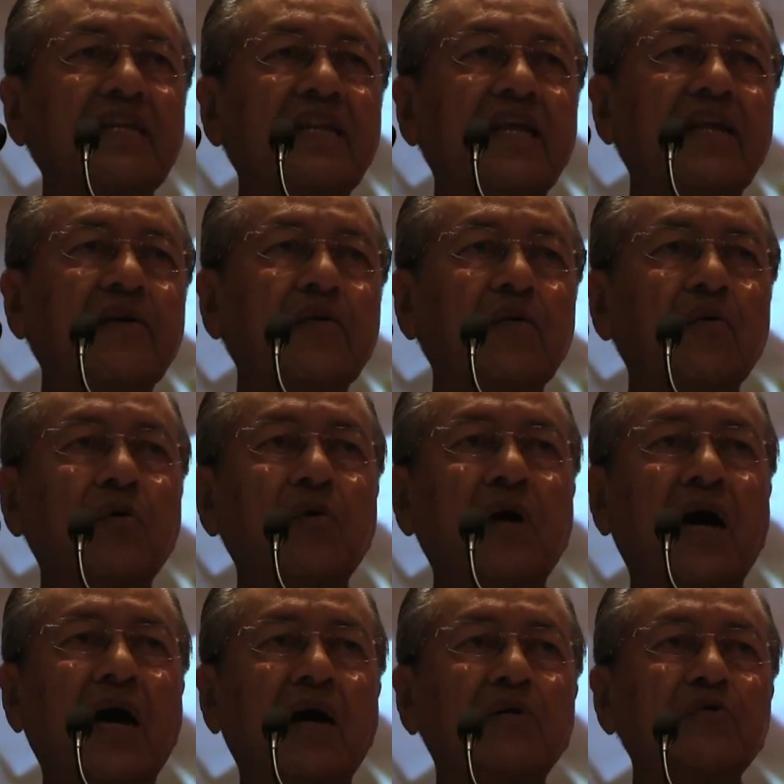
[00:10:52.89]
How did
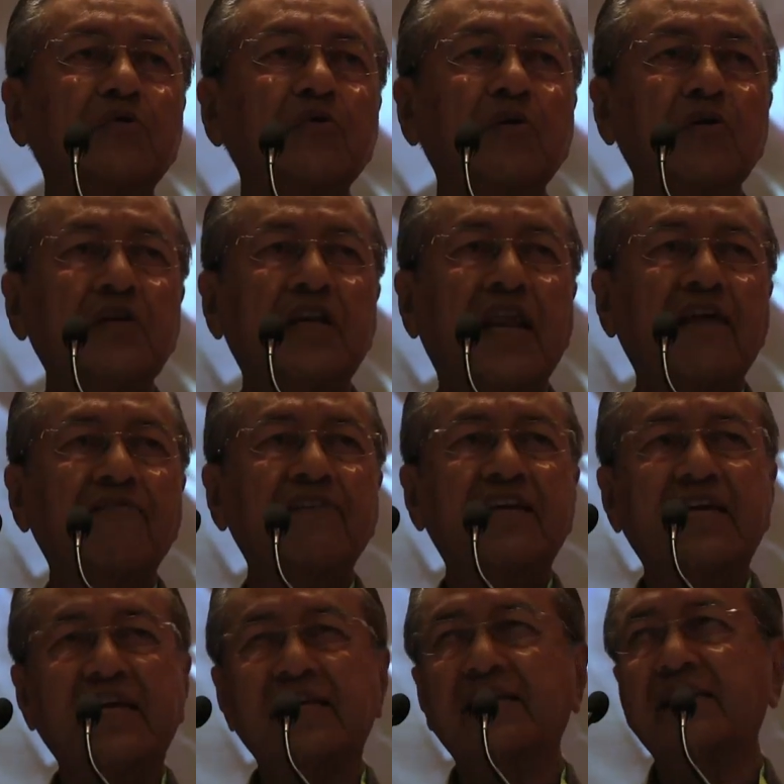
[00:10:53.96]
they know how
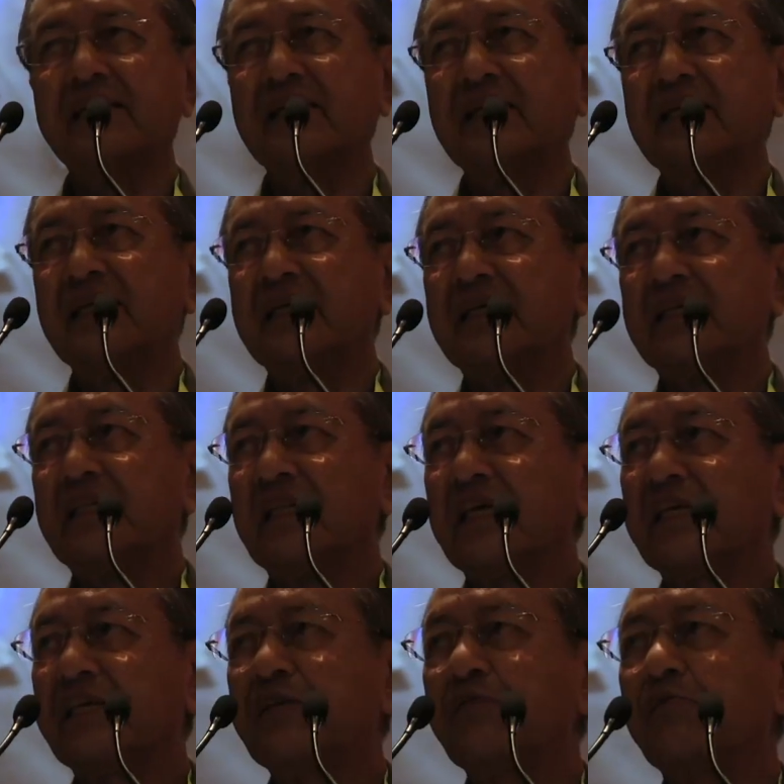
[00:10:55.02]
to navigate
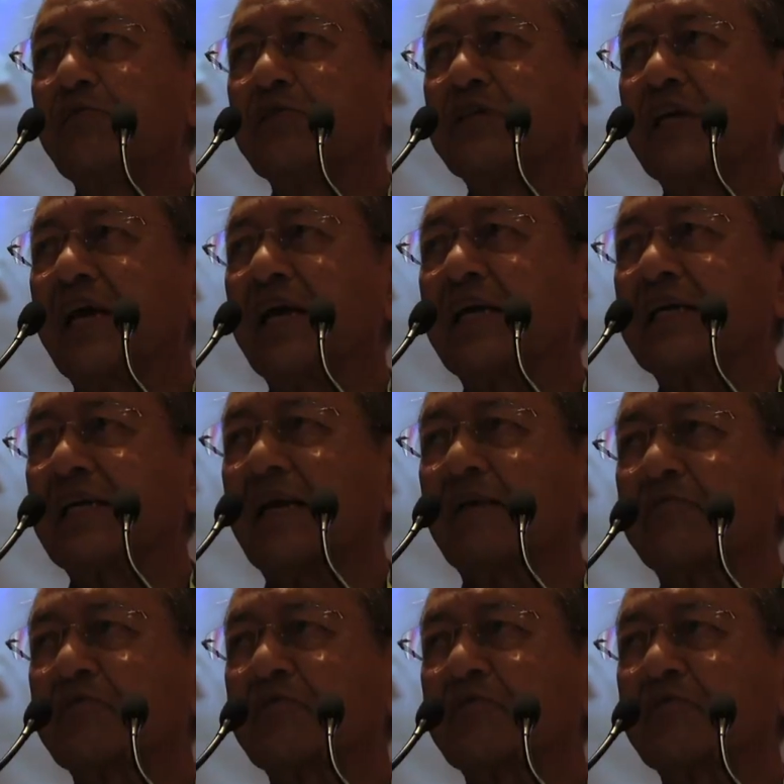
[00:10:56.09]
the huge